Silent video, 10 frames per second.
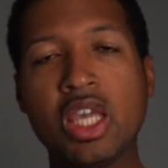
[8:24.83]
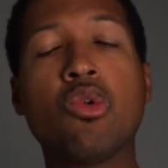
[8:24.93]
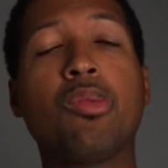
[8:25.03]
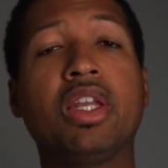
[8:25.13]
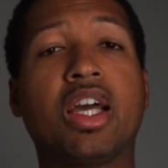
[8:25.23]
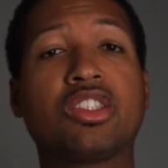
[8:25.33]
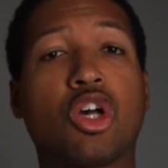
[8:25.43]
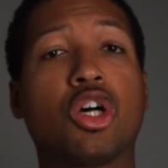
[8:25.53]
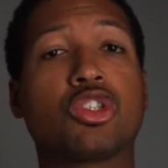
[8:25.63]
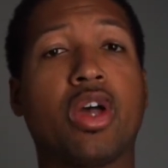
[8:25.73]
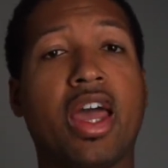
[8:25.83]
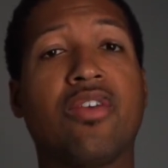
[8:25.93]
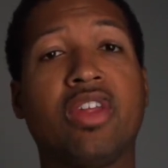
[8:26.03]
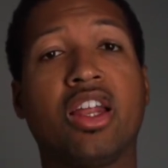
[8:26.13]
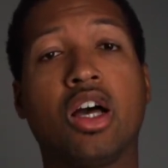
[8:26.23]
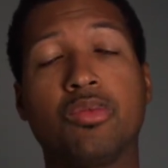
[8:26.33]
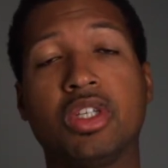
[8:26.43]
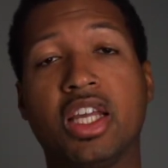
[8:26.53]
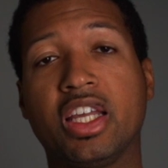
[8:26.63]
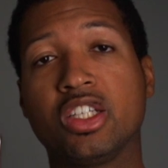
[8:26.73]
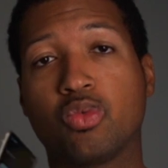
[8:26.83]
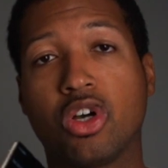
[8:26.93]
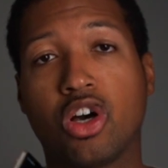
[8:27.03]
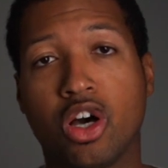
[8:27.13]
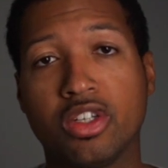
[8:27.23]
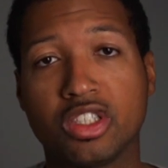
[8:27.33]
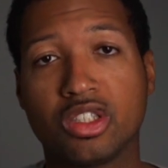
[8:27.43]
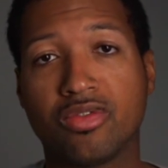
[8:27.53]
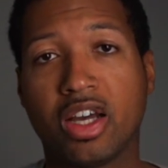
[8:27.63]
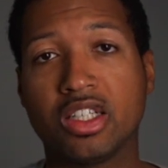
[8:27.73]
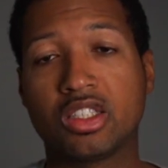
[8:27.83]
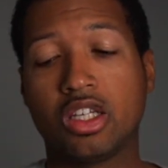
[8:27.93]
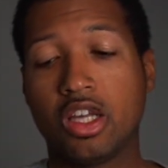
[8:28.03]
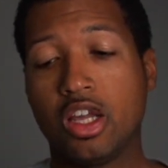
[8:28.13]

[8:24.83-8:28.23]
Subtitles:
it will be nice to also have that up to date as well on this device.